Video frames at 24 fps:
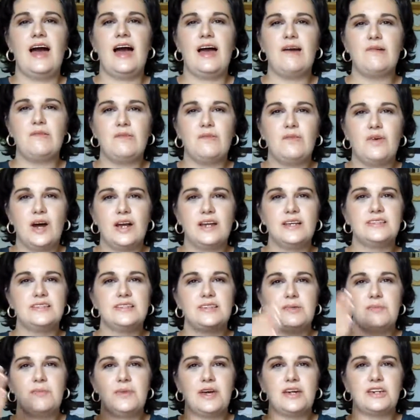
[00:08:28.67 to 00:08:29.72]
I wanted
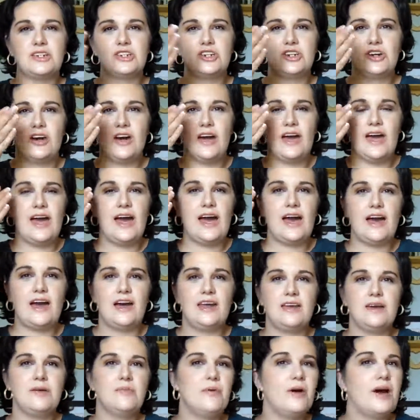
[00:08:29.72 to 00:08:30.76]
to make sure I
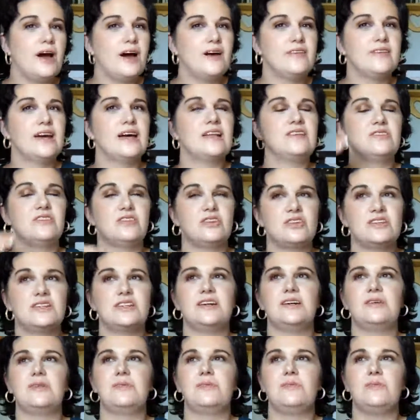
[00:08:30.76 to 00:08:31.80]
had a brow that
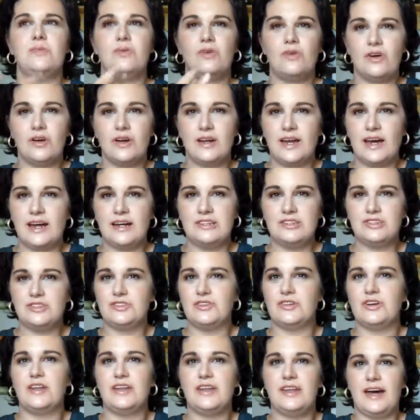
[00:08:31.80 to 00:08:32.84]
looked more
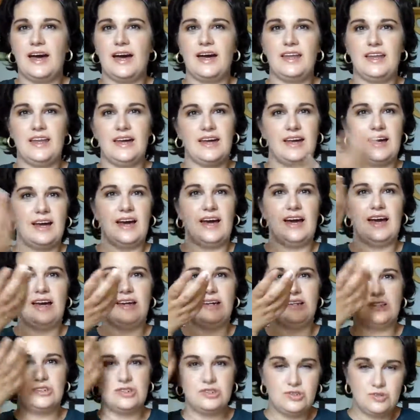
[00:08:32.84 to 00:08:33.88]
natural and not like
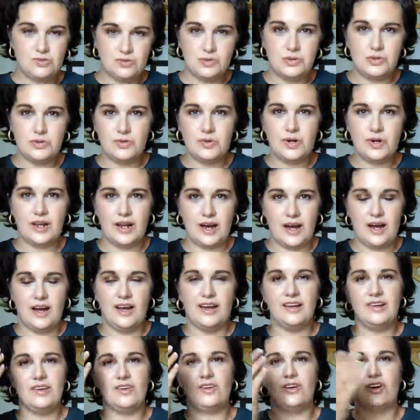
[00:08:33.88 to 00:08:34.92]
I drew it
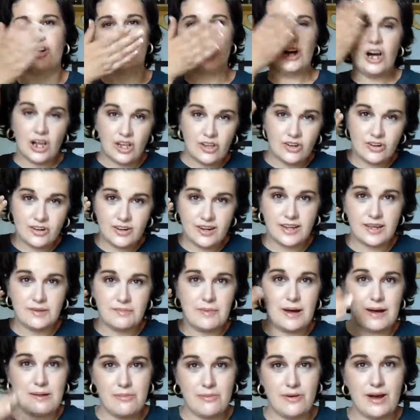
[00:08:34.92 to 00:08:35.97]
on or colored in
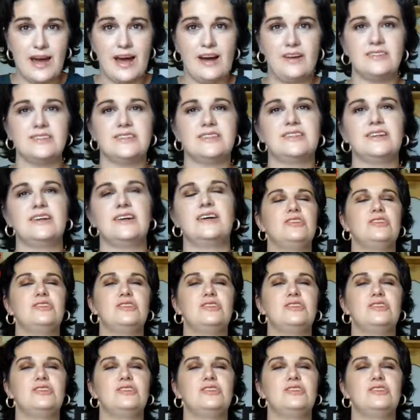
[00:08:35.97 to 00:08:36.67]
my brows.